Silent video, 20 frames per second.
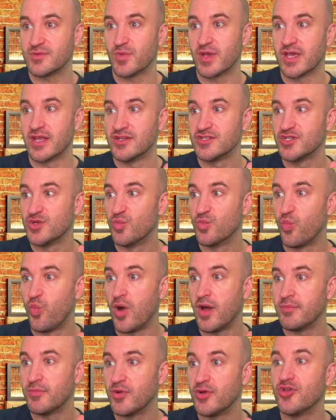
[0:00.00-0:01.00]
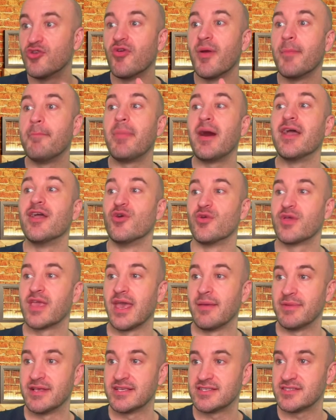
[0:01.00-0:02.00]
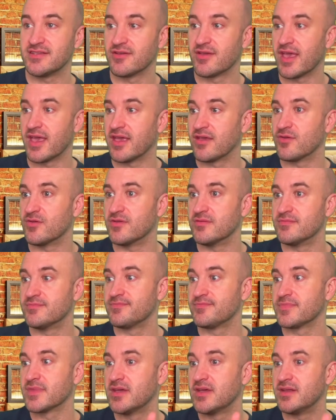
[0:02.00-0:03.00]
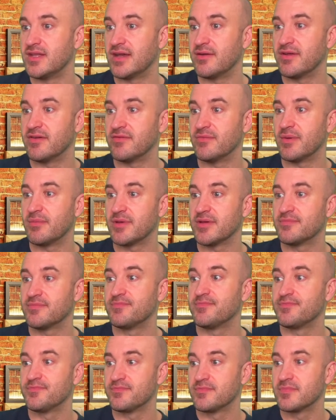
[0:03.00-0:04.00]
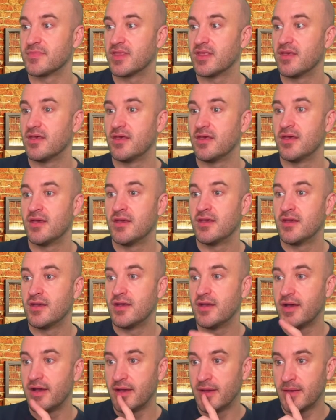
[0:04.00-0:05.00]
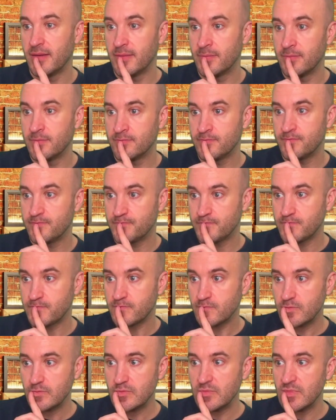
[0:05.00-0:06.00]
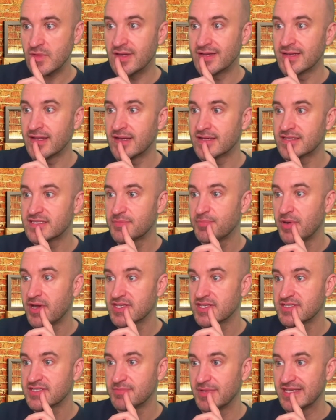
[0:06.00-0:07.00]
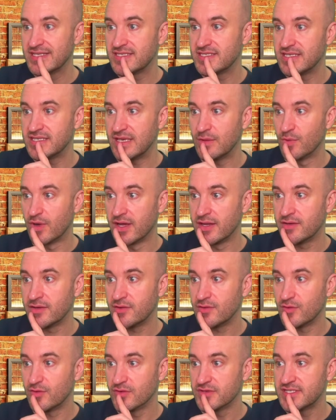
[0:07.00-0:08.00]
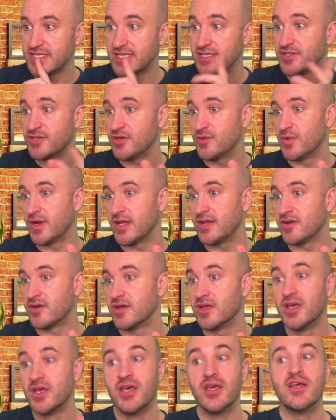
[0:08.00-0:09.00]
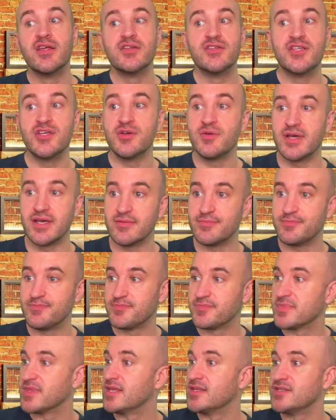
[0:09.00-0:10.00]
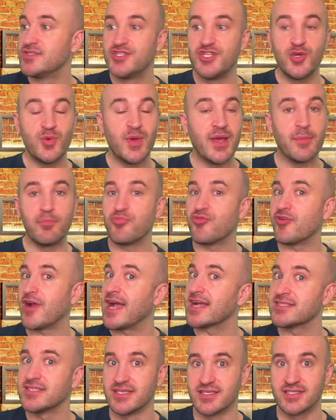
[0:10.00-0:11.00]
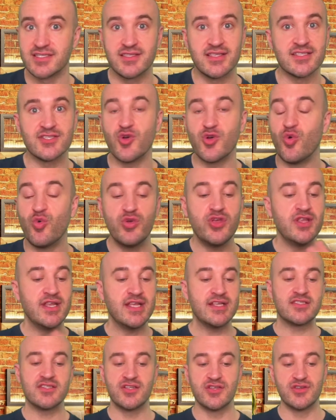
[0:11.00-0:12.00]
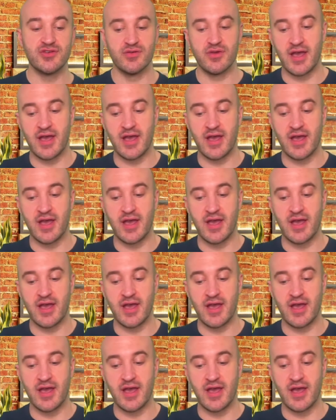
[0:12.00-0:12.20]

We're going to do one. You're a biochemist. Okay, cool. Now I remember. I'd like to pass my C1 or C2. Why not? Do it. Do it. Practice. This is all you need to do.